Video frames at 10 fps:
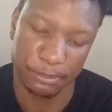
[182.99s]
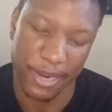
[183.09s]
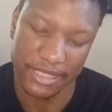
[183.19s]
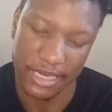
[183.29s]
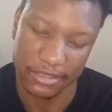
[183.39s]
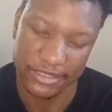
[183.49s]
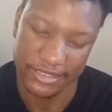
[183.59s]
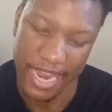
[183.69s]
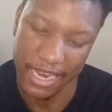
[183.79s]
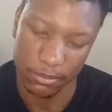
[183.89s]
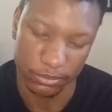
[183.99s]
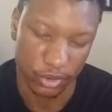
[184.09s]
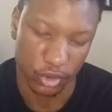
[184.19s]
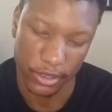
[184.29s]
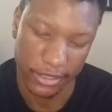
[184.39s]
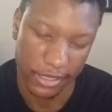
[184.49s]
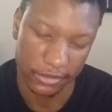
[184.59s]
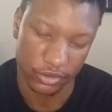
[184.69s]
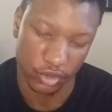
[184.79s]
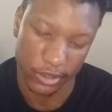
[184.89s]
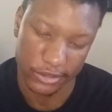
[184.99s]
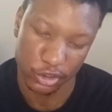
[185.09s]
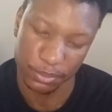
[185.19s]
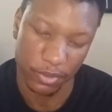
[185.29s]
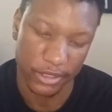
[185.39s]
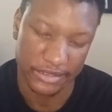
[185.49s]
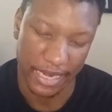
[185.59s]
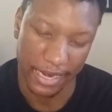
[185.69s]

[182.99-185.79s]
Pascal Siakam, 22 points,